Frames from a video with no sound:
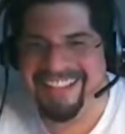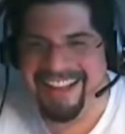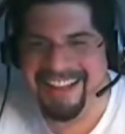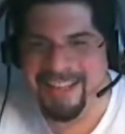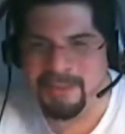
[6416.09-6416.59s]

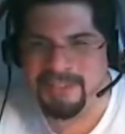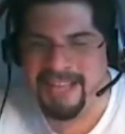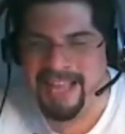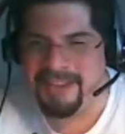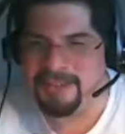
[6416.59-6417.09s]
that he
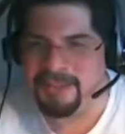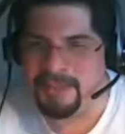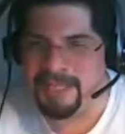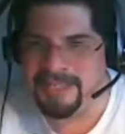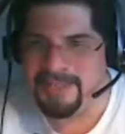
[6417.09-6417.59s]
was the guy on
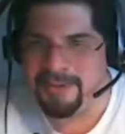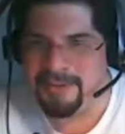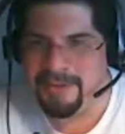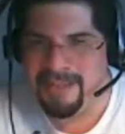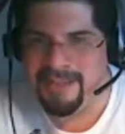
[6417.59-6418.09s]
duty.
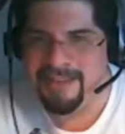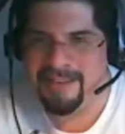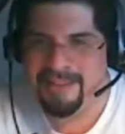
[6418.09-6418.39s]
So